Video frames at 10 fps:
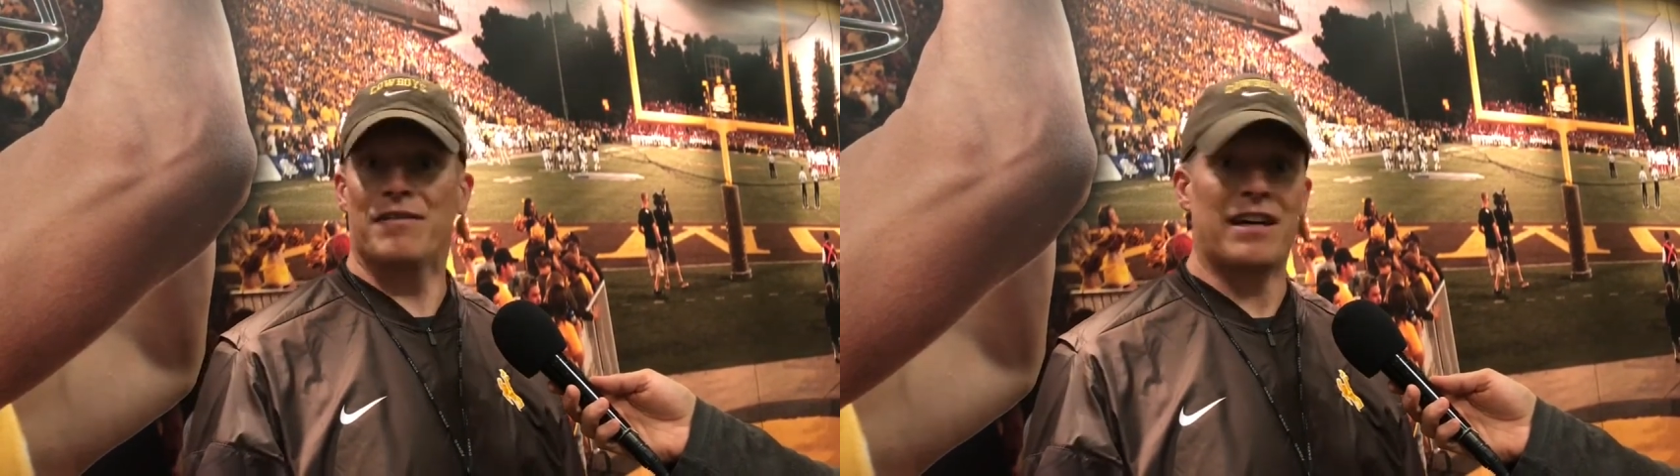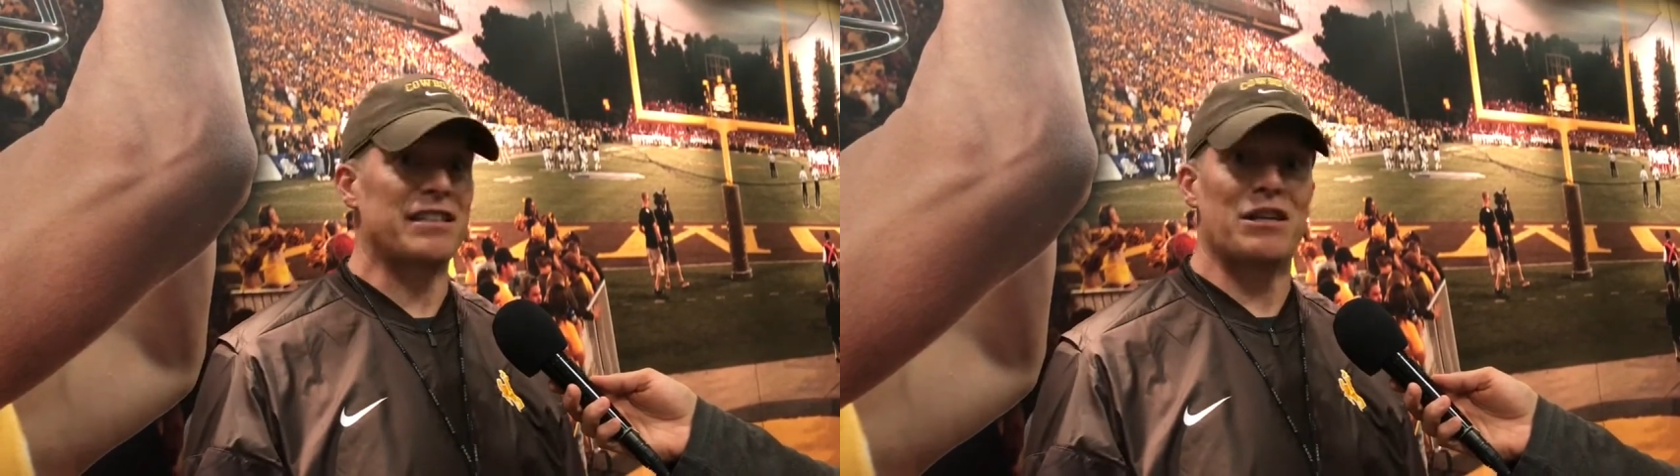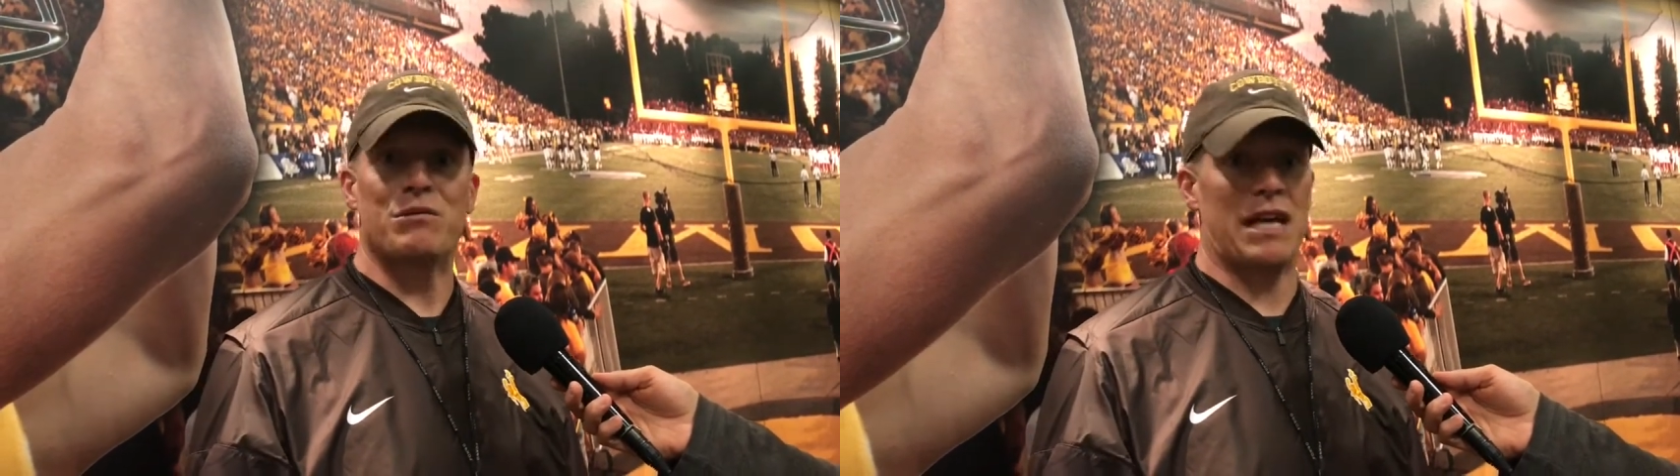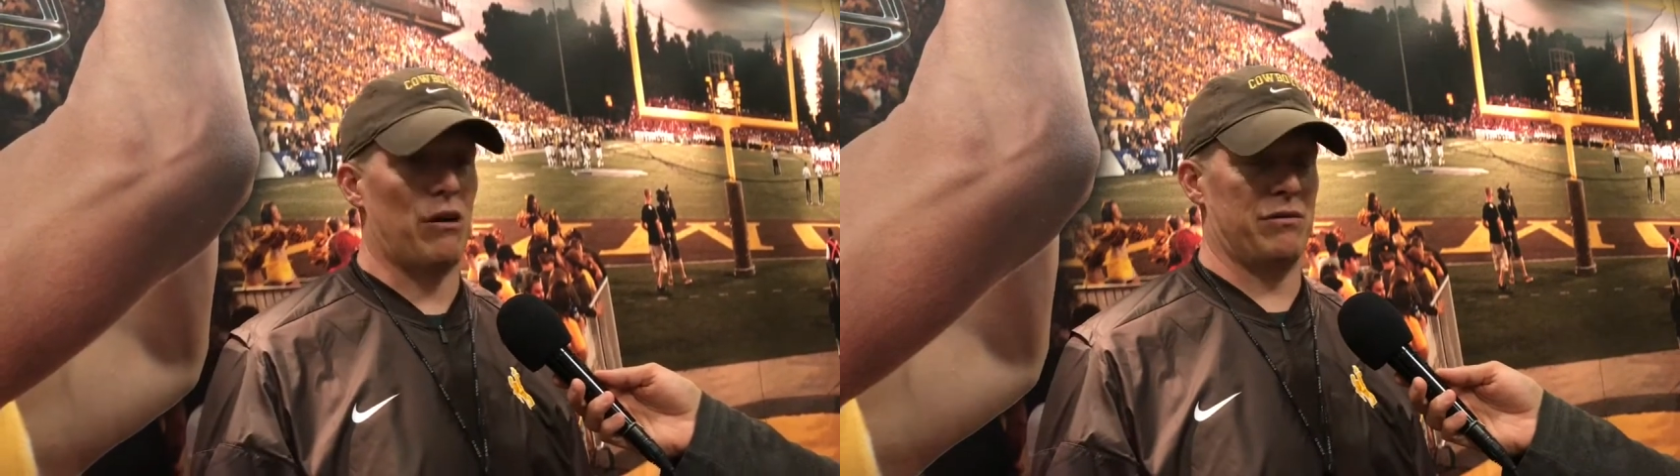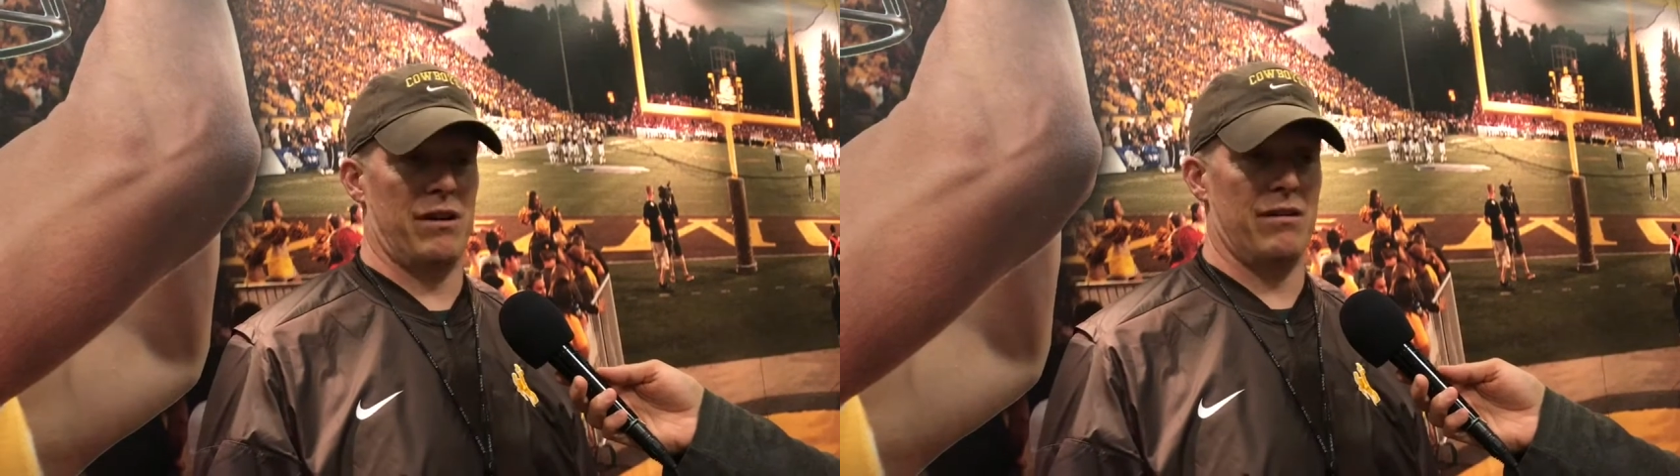fact that he was
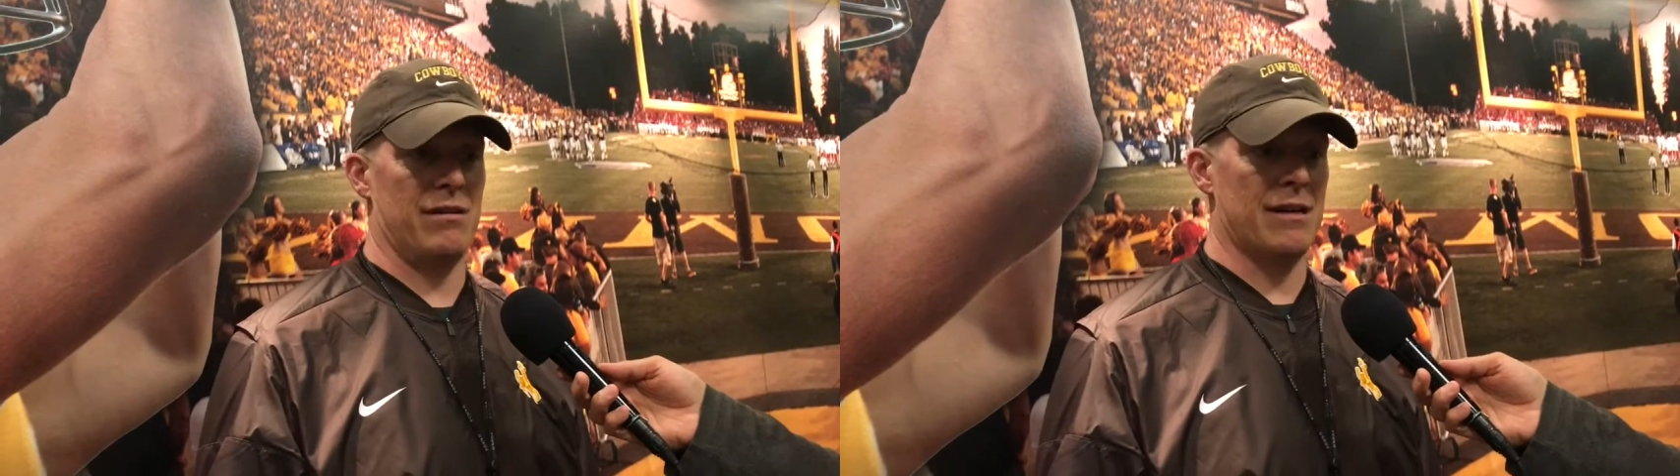out there.